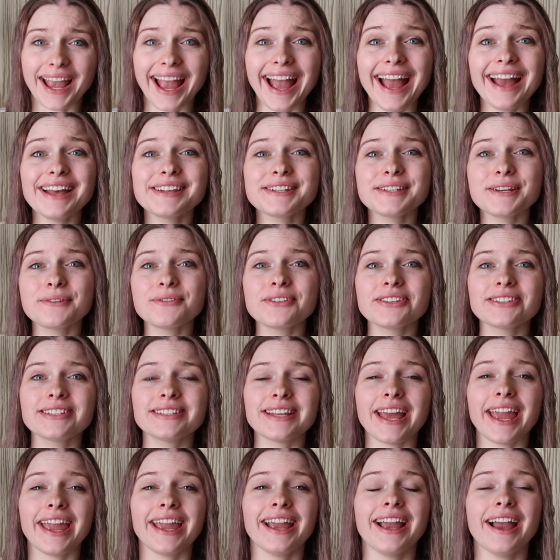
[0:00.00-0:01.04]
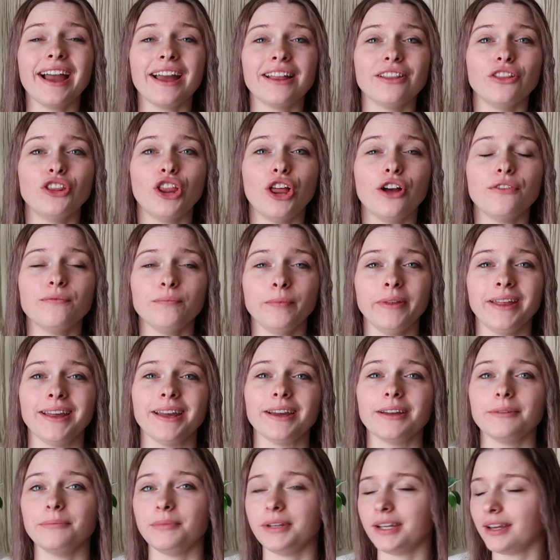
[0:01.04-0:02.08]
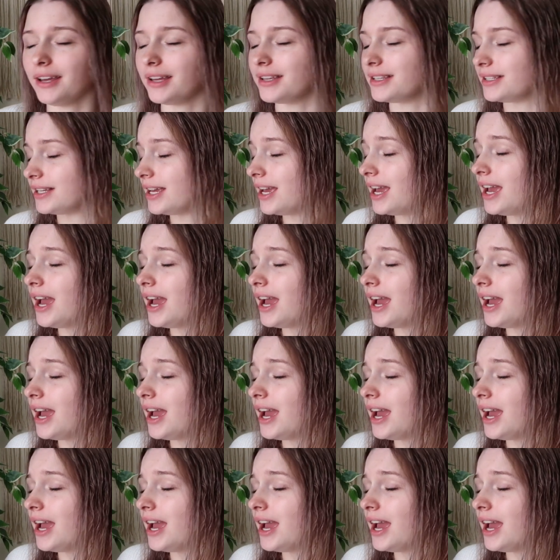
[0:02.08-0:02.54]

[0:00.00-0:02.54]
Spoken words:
As I was saying, I love Plan because